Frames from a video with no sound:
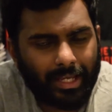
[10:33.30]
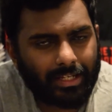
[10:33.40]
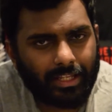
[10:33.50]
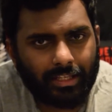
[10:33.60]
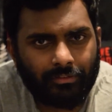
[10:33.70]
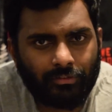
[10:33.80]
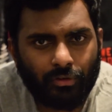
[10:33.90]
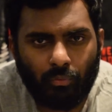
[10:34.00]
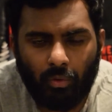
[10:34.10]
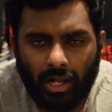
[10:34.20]
Man,
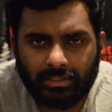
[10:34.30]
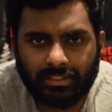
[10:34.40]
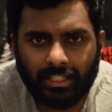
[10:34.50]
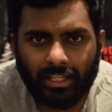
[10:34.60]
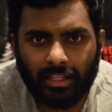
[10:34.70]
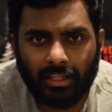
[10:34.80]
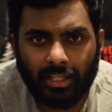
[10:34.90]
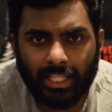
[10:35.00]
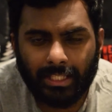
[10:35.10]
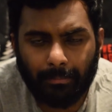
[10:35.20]
if you're watching
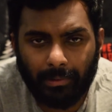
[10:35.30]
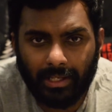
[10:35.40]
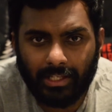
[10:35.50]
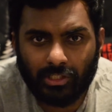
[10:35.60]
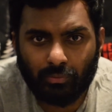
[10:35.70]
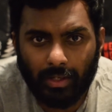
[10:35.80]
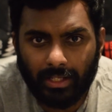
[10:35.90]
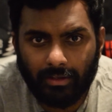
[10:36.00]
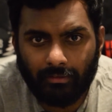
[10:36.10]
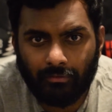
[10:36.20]
the play and just
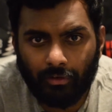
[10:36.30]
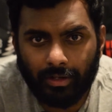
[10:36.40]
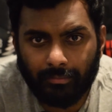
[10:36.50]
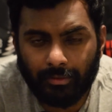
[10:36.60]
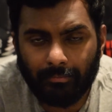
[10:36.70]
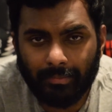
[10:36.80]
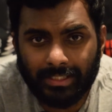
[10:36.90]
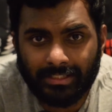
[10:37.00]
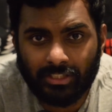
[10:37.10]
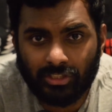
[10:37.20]
waiting for him to
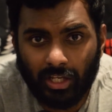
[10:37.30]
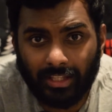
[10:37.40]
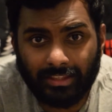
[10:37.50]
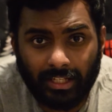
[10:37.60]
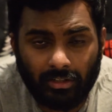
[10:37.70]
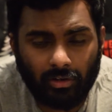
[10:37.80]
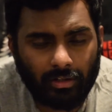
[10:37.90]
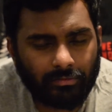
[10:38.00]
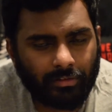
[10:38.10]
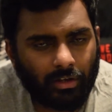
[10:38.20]
miss the shot, then
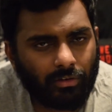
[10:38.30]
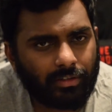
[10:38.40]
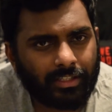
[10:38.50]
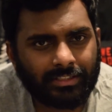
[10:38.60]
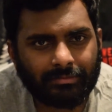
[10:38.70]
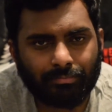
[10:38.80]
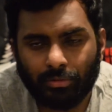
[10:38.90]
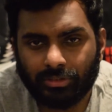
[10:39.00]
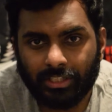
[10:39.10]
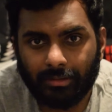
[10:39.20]
call the foul, it's
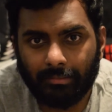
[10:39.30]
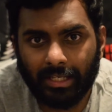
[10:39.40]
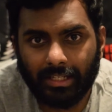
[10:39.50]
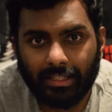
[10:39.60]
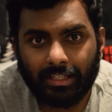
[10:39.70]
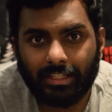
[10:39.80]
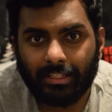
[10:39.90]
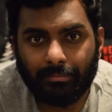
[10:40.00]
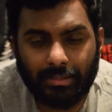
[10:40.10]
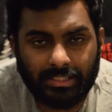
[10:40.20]
bullshit, man.
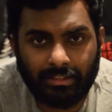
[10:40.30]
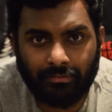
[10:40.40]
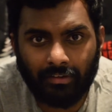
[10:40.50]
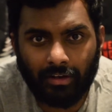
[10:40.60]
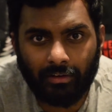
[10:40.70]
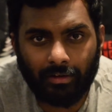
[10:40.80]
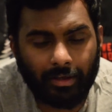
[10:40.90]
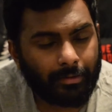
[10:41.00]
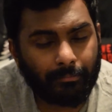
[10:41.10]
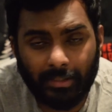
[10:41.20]
He missed the
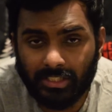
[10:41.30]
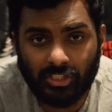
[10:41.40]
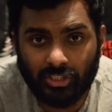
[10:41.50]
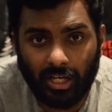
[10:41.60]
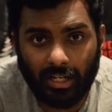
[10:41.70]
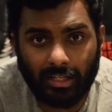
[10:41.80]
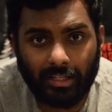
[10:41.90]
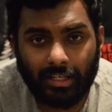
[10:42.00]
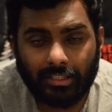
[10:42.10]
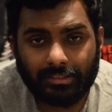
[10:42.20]
foul, he missed the shot,
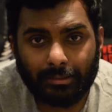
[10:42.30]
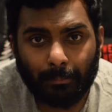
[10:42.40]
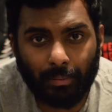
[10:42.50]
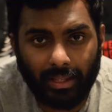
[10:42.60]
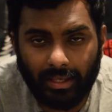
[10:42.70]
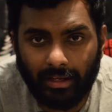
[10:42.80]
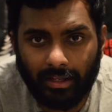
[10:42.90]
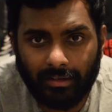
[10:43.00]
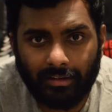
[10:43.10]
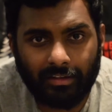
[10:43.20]
just play
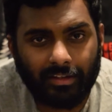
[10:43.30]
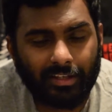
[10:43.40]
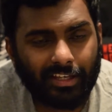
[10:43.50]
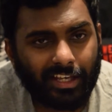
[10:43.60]
on.